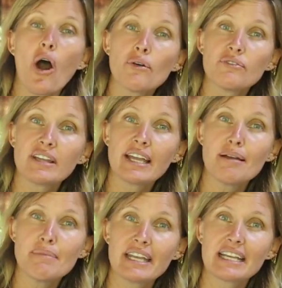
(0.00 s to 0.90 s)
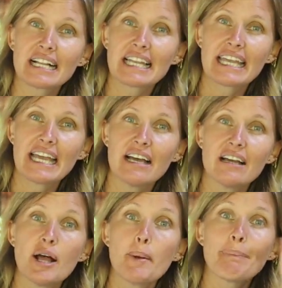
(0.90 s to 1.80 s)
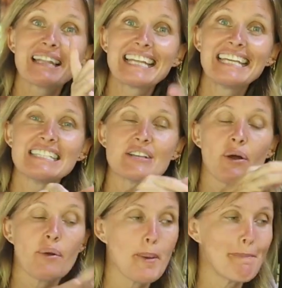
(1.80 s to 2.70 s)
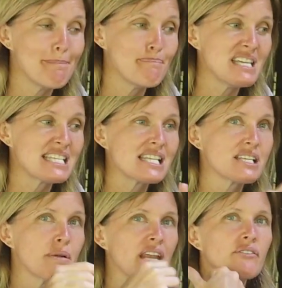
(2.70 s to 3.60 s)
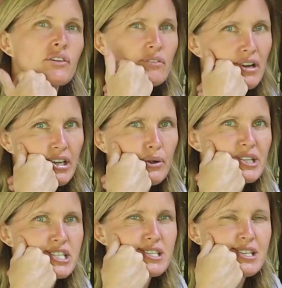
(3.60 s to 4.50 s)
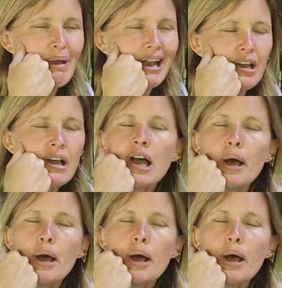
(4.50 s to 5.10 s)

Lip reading: Hopefully I made it clear. Please though, message me if you've got any questions about it.